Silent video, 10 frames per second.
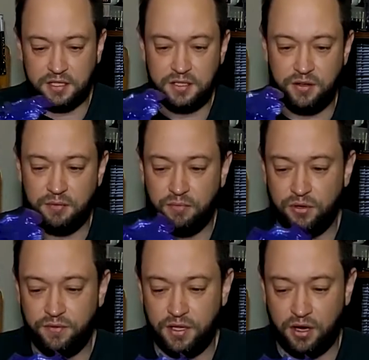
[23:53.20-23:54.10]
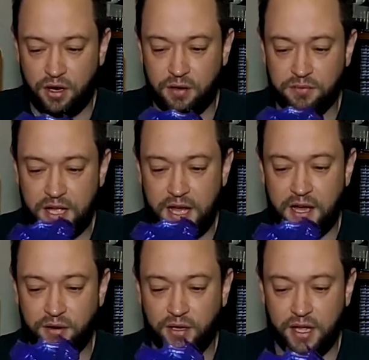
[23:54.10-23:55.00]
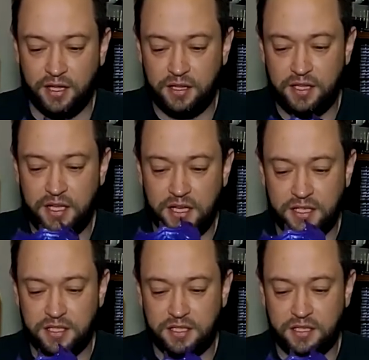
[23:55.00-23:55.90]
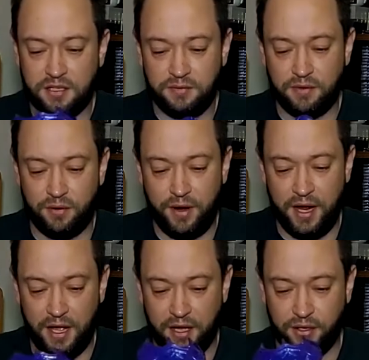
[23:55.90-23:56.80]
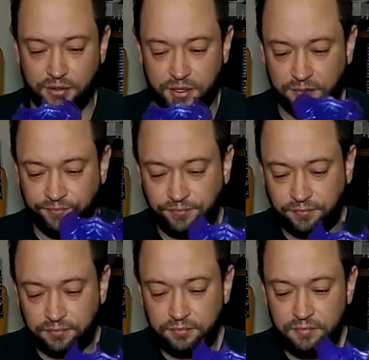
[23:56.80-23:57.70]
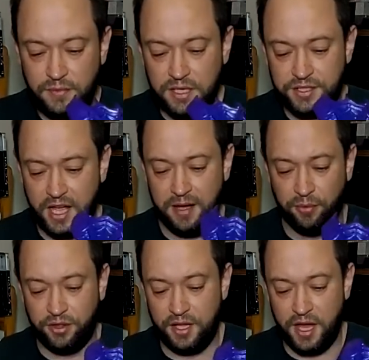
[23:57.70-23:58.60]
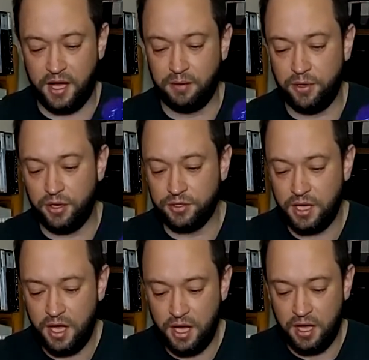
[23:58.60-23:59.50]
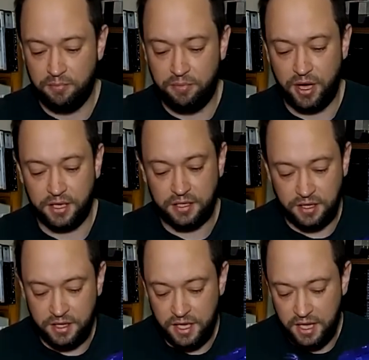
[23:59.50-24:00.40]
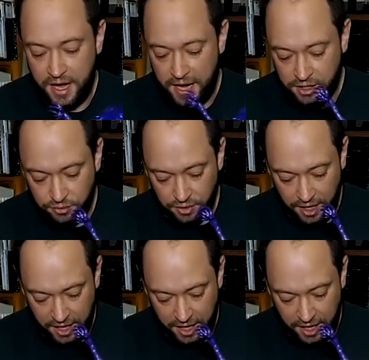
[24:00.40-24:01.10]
you can move the arms out like this, around, same with the elbows, but the actual